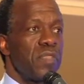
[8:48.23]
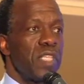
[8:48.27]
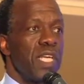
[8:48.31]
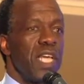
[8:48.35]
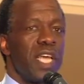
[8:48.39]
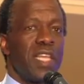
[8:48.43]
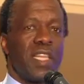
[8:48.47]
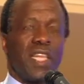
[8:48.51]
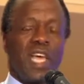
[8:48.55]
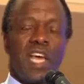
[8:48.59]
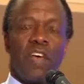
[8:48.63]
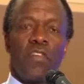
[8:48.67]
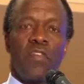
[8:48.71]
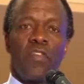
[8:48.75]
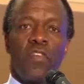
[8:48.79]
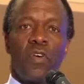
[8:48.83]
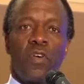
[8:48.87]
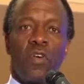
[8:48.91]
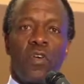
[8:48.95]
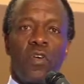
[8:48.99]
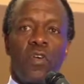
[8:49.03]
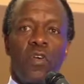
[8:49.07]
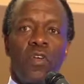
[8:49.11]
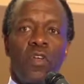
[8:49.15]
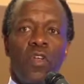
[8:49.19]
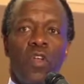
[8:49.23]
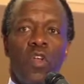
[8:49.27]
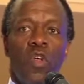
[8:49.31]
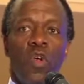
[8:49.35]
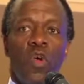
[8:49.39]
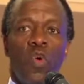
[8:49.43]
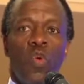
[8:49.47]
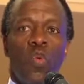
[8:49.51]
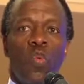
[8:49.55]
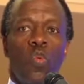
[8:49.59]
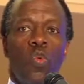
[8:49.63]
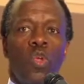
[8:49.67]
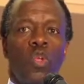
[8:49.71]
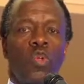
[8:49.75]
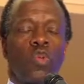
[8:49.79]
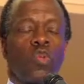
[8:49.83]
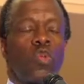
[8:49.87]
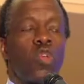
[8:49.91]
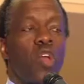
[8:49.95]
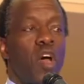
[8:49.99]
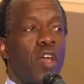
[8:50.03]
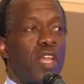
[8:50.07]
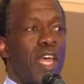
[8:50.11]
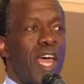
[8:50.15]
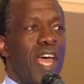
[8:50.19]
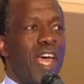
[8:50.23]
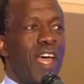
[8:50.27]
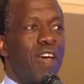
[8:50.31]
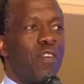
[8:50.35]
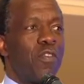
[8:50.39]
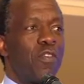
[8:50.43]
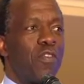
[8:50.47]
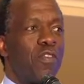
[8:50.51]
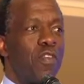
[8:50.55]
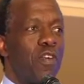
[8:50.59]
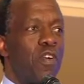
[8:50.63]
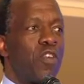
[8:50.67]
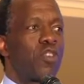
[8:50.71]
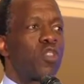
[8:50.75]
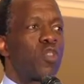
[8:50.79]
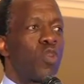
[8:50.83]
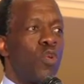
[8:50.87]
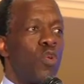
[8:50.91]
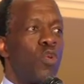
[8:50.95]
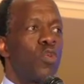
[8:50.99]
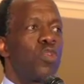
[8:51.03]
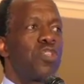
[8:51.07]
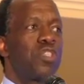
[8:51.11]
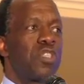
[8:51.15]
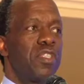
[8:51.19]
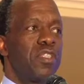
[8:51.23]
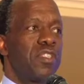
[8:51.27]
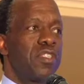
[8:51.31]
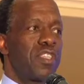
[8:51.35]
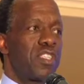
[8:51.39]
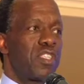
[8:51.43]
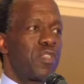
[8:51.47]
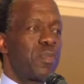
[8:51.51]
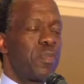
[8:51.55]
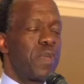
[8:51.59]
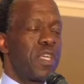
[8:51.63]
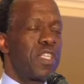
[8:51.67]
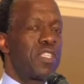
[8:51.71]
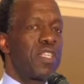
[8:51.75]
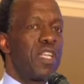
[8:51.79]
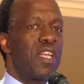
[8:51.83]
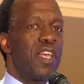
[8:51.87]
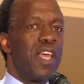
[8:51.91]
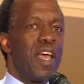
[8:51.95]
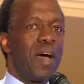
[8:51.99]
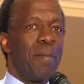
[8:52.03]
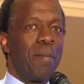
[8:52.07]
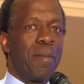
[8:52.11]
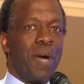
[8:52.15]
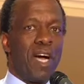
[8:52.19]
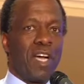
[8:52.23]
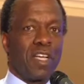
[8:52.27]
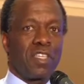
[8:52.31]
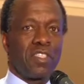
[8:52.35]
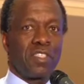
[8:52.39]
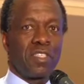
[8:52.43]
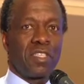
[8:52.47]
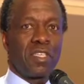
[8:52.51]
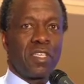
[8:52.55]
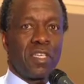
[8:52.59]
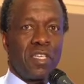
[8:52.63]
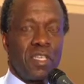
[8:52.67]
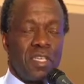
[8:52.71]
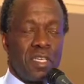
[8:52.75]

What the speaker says: And therefore, we do not have solutions, especially amongst